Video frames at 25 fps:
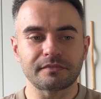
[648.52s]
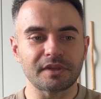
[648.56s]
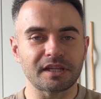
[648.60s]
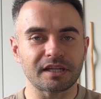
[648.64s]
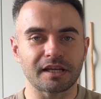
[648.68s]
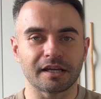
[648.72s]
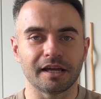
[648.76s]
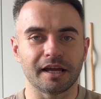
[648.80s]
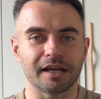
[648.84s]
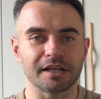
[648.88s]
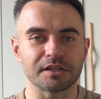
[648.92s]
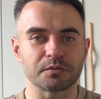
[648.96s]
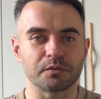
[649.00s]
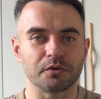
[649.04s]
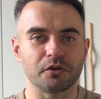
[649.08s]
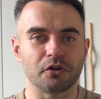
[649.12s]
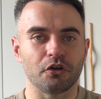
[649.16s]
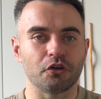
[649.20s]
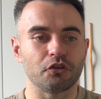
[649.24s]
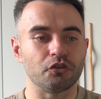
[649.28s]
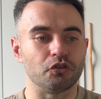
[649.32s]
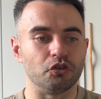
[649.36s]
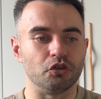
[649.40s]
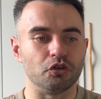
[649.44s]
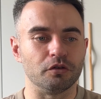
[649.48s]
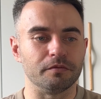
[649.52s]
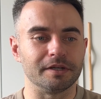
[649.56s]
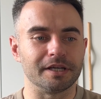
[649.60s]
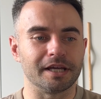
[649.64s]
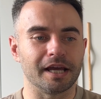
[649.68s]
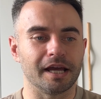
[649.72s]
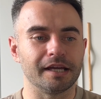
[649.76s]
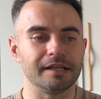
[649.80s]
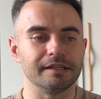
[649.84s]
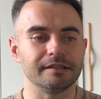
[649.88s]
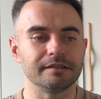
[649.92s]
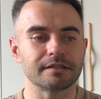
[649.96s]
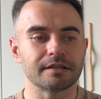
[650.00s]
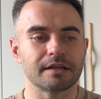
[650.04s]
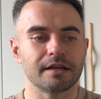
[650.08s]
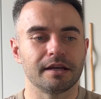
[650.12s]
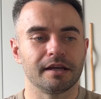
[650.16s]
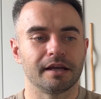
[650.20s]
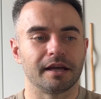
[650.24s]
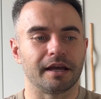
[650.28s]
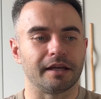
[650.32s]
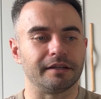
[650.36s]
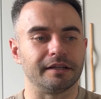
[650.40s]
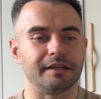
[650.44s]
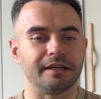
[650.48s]
As we know, newbie gains,
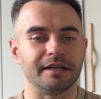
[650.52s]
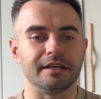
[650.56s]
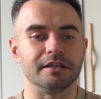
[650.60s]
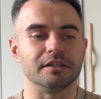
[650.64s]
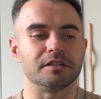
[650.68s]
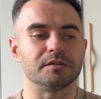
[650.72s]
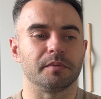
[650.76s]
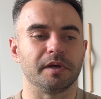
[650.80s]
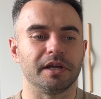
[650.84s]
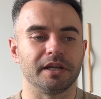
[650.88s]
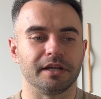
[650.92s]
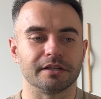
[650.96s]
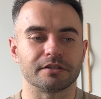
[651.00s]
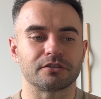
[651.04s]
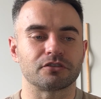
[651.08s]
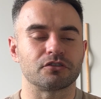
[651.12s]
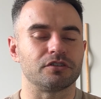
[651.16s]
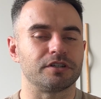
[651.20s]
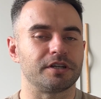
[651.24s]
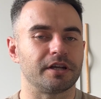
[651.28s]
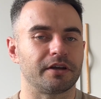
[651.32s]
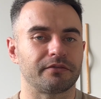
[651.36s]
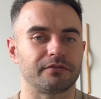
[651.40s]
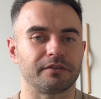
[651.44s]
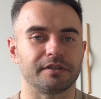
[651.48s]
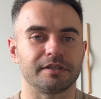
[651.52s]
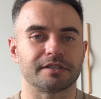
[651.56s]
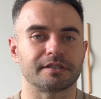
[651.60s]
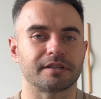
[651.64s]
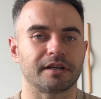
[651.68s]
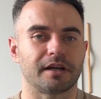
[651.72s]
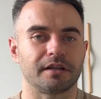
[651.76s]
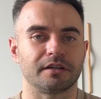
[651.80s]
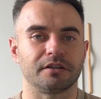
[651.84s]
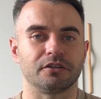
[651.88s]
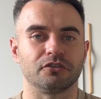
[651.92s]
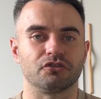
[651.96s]
and then intermediates should definitely start